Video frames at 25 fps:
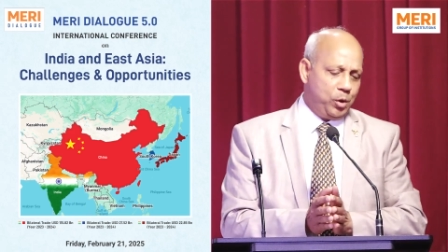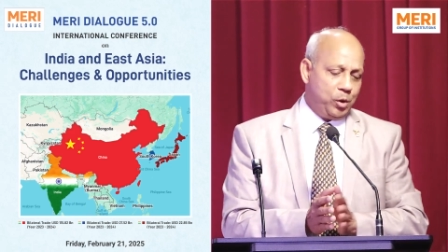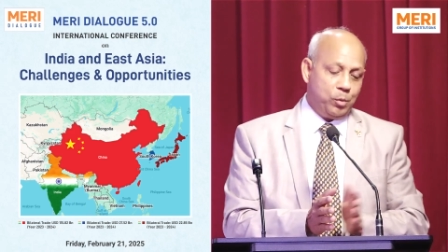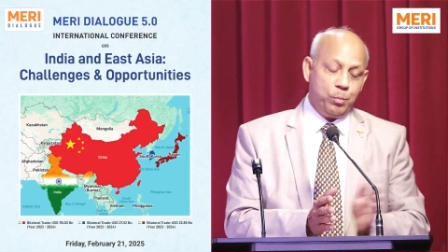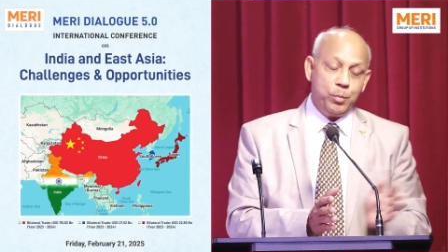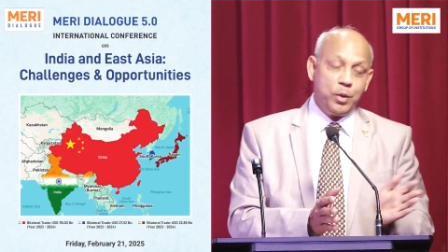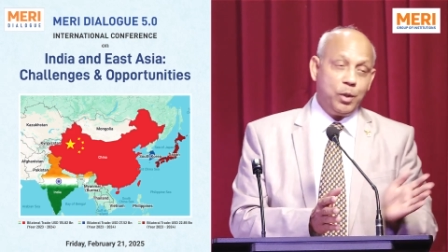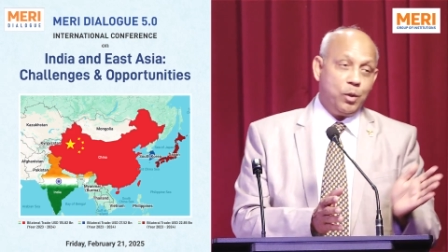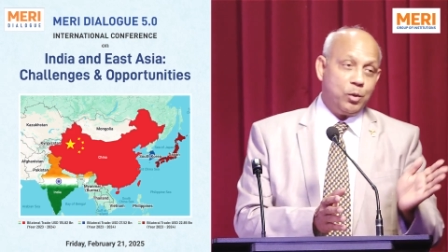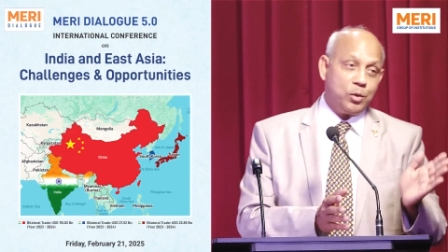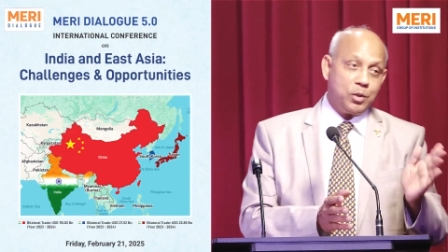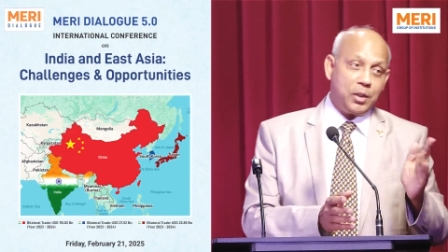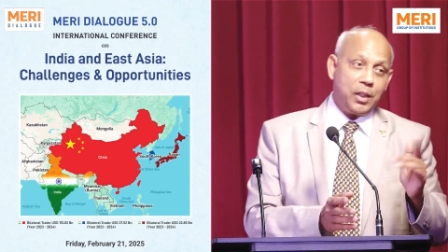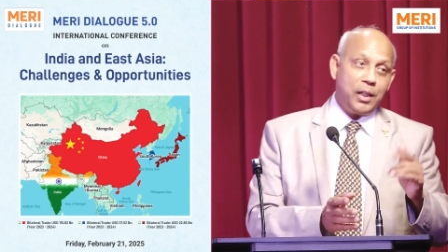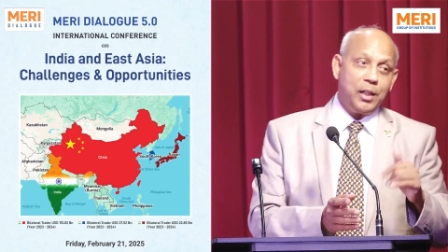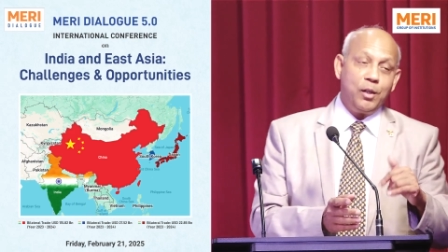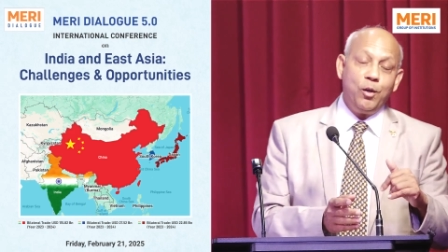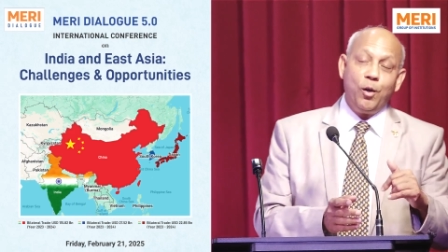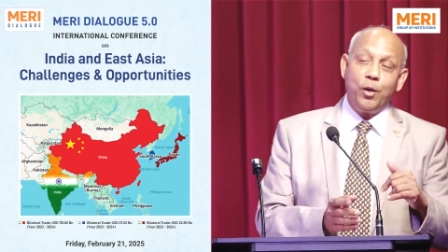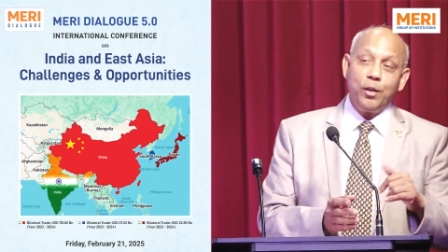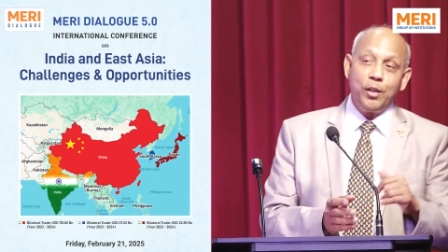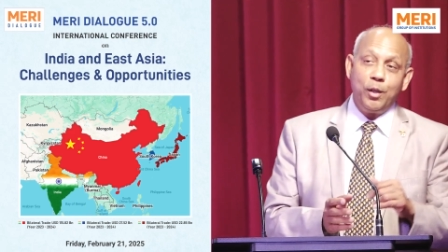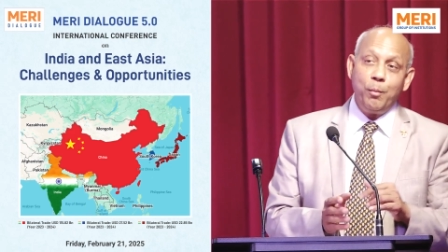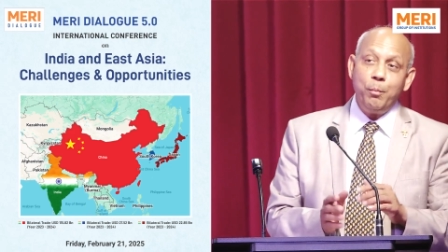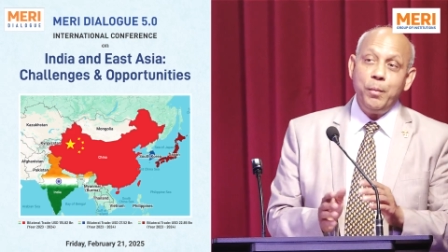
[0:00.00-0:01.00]
because I
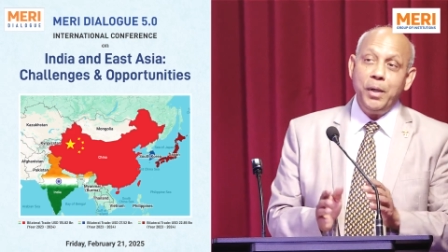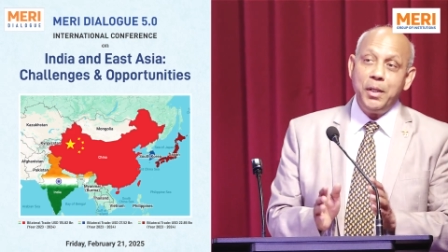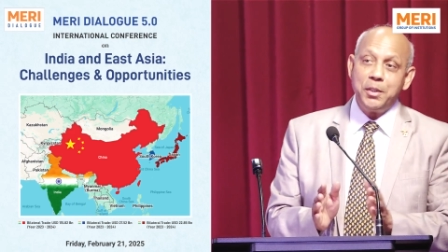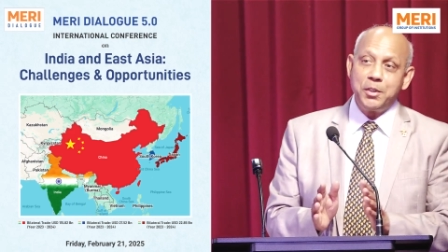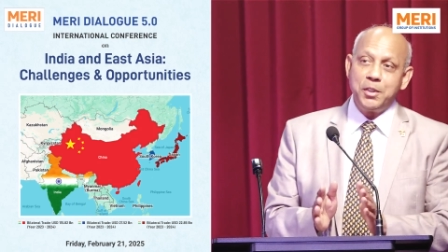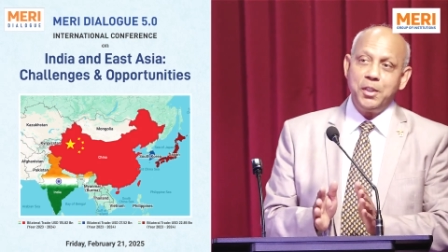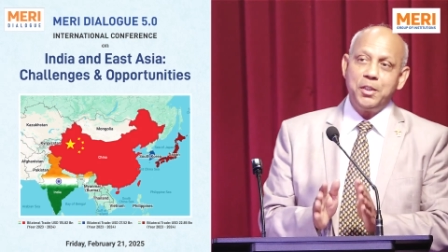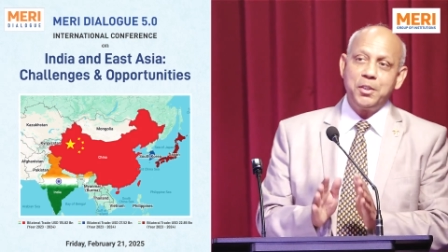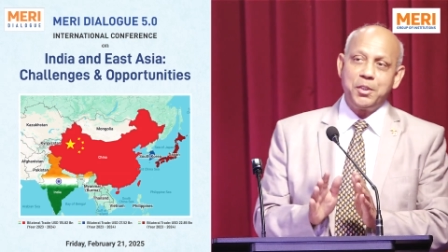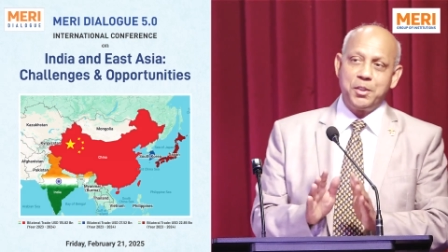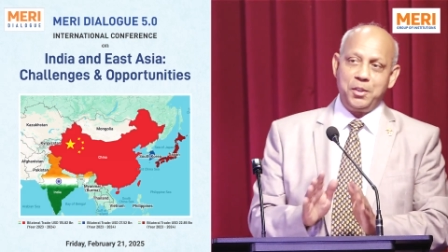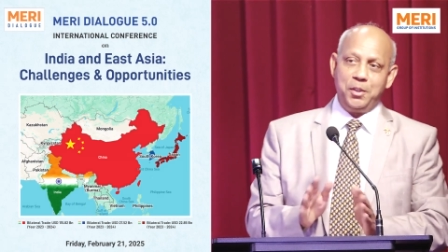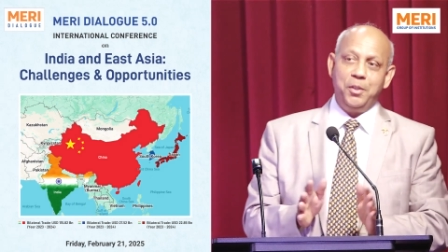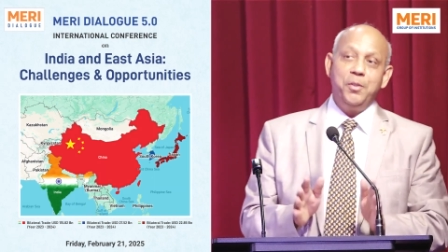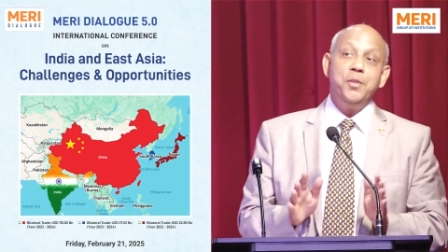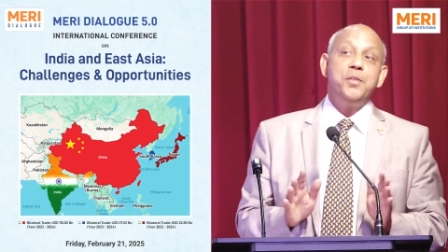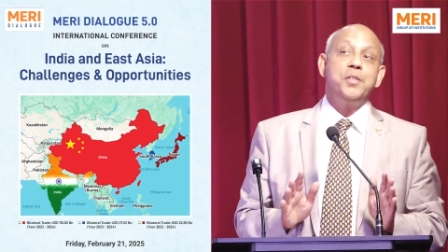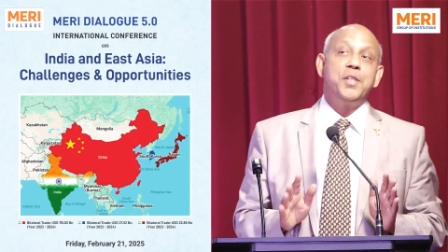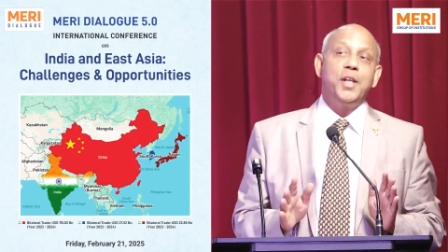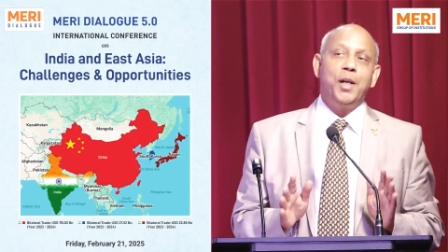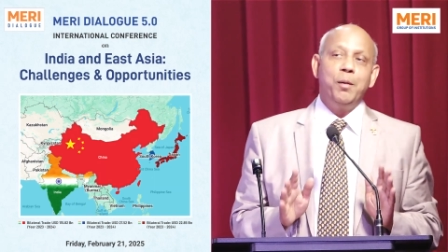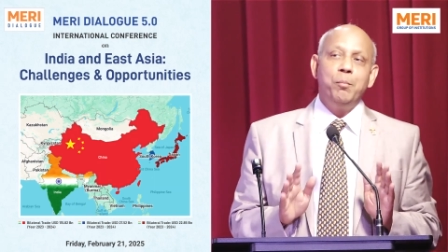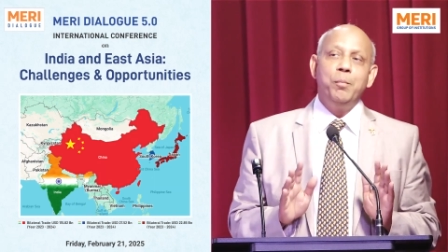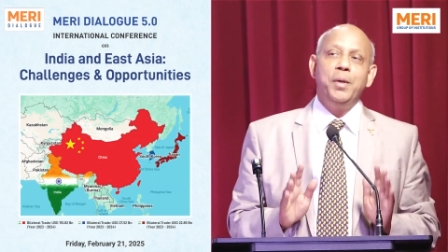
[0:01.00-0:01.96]
got the message in 10